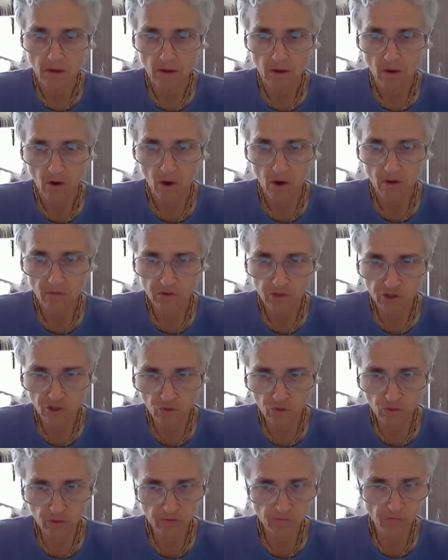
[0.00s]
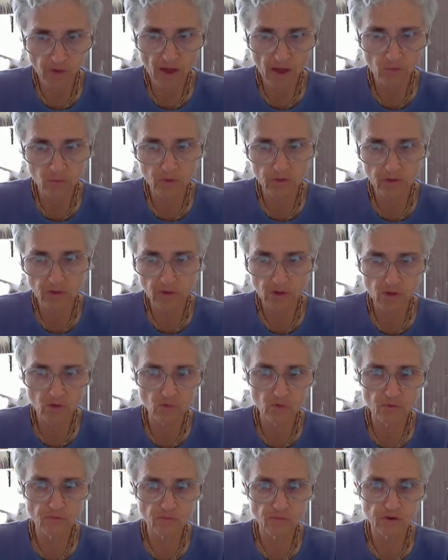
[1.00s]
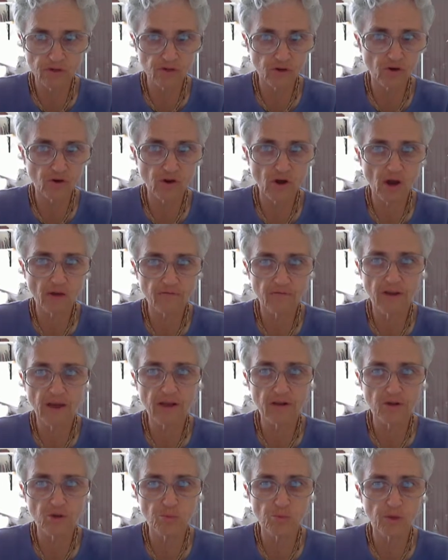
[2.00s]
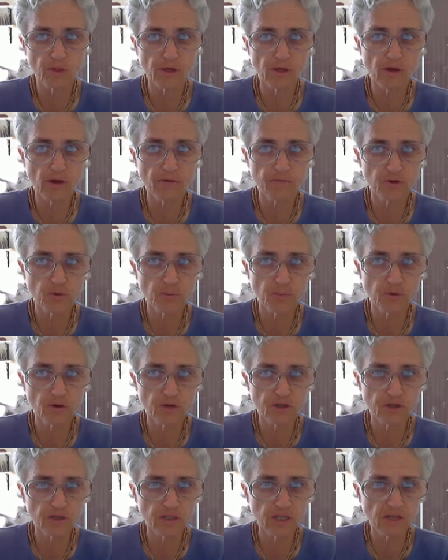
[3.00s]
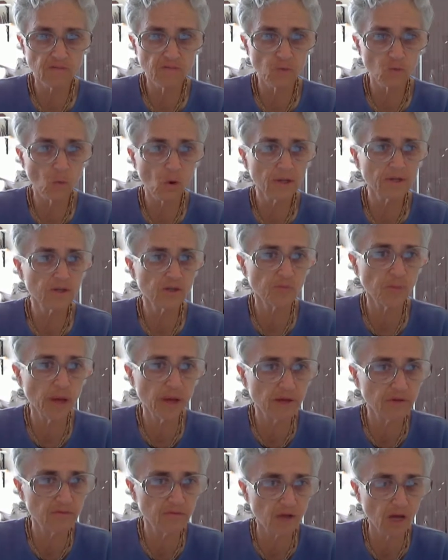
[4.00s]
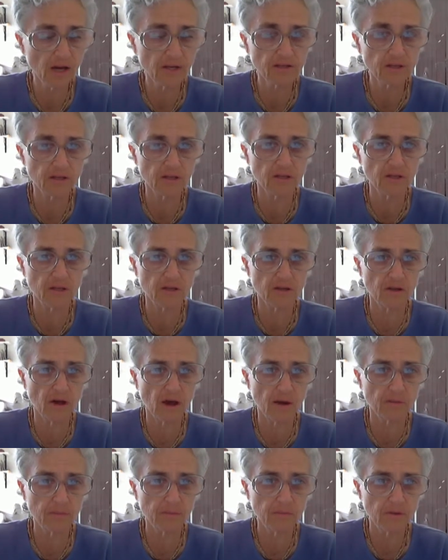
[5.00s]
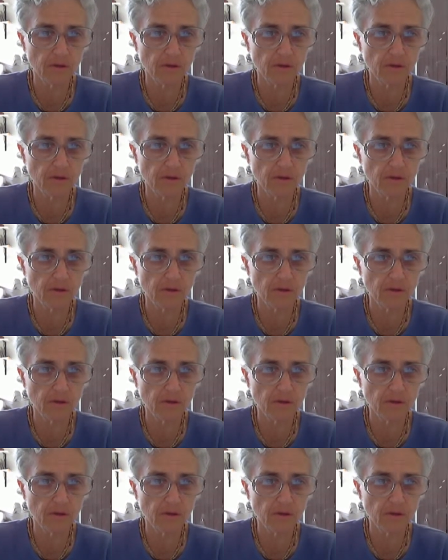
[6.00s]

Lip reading: All the jewels found within the universe are not valuable enough to purchase even one speck of dust in the Dham.